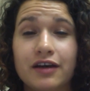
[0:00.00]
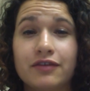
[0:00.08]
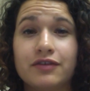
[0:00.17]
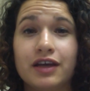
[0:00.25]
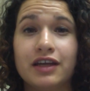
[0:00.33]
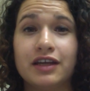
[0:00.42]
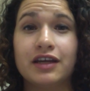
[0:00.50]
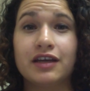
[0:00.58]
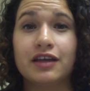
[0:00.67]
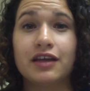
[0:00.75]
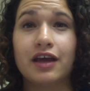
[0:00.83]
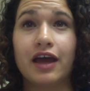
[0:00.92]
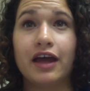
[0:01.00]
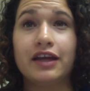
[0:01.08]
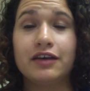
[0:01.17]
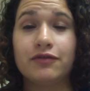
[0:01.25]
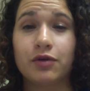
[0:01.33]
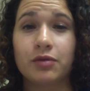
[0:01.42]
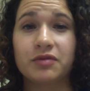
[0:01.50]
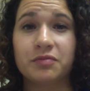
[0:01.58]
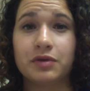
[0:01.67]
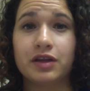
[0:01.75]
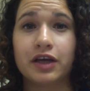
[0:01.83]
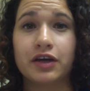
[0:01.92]
of getting any form of
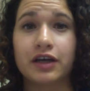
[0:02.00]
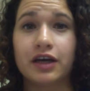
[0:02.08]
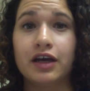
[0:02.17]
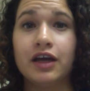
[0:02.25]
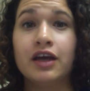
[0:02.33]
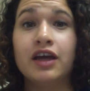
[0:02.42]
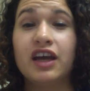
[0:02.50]
malaria,